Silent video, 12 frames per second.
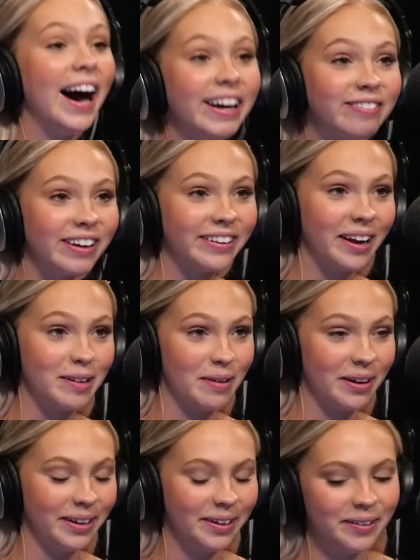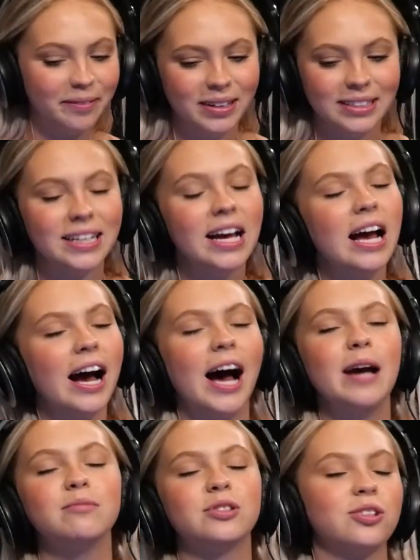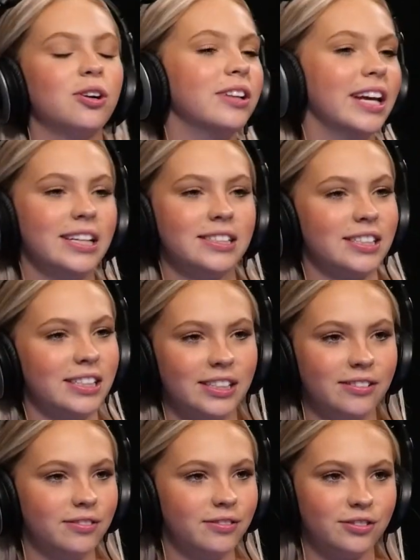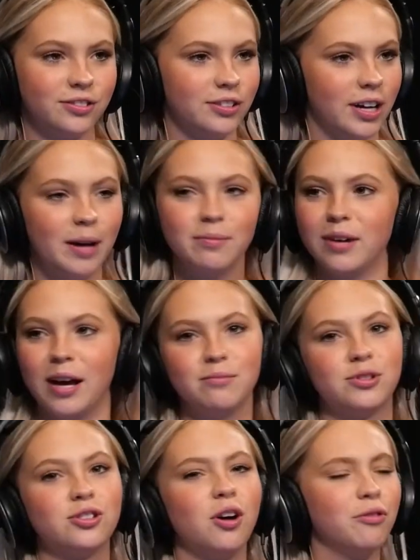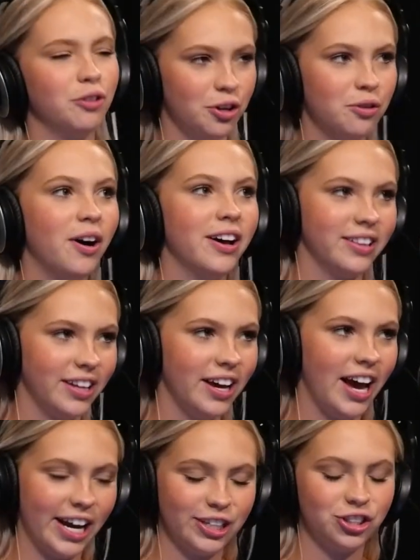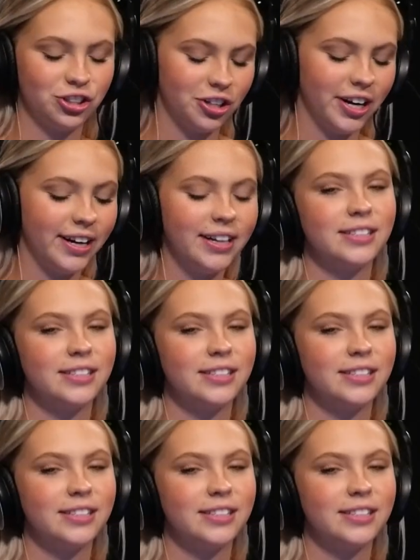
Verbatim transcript: I found out about you was I'm so late to the, I'm I'm so new on the Ash train.